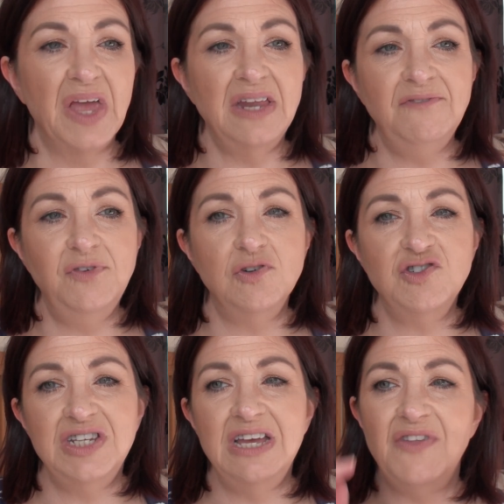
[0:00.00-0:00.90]
and
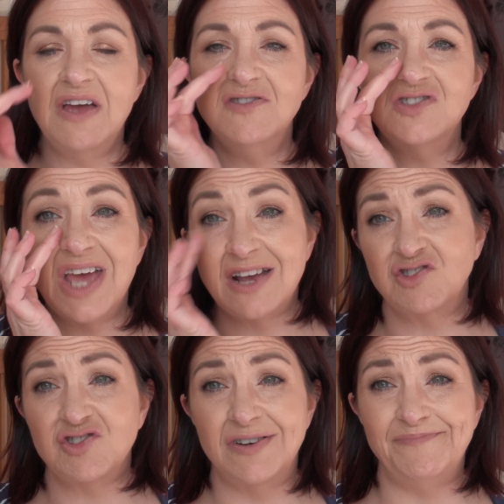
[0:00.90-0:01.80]
unfortunately there is
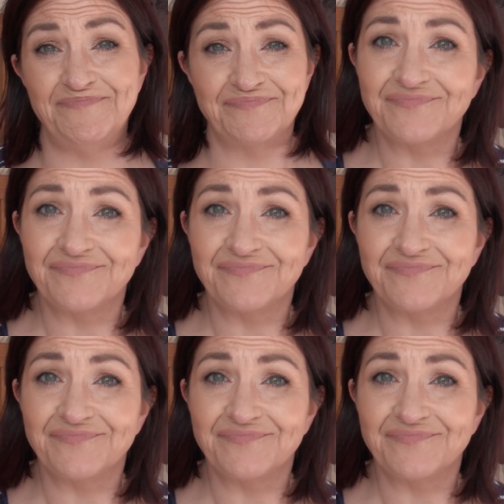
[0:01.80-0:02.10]
texture on